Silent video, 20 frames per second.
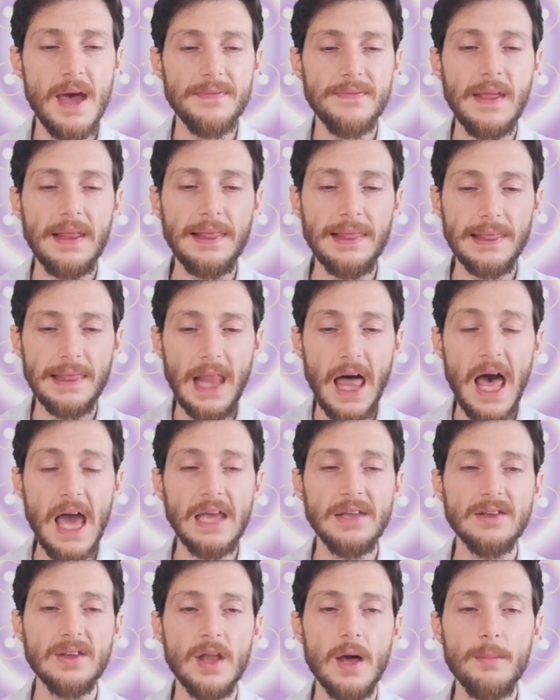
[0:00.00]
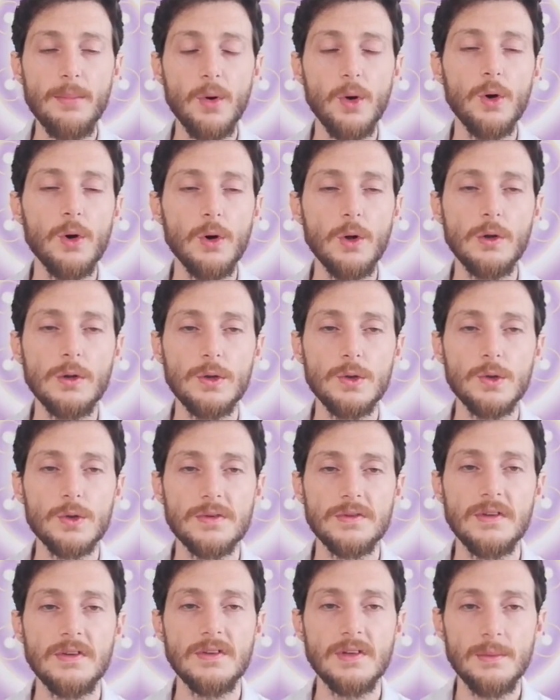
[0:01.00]
and lighten up all your
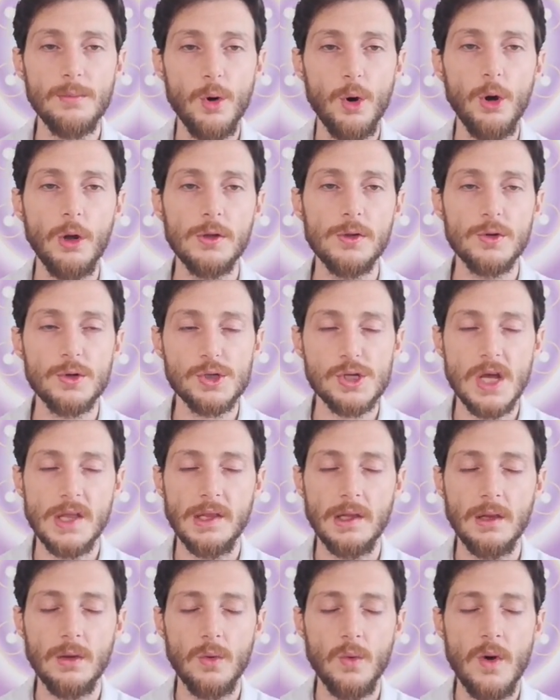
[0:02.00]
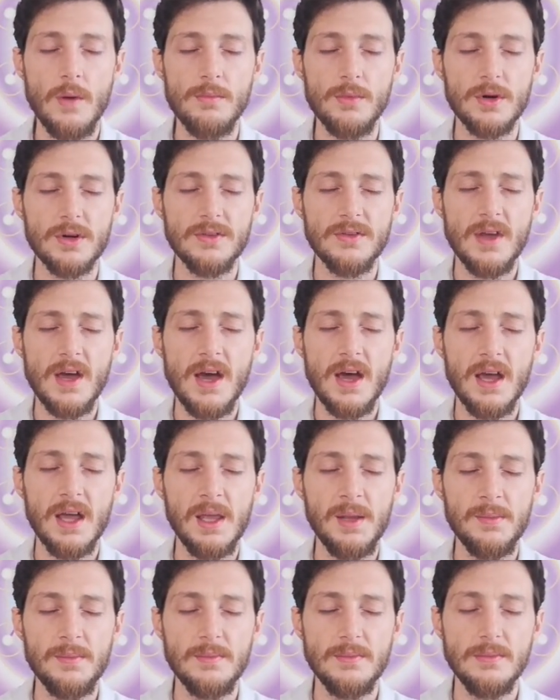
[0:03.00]
system, all your channel. One more
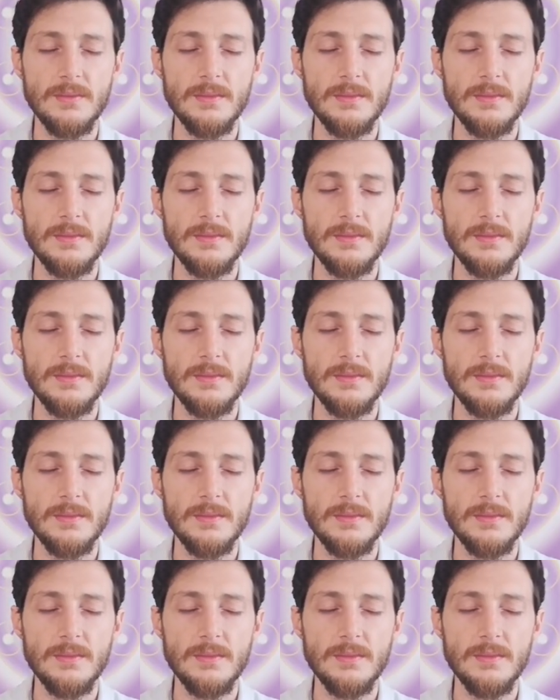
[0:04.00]
time.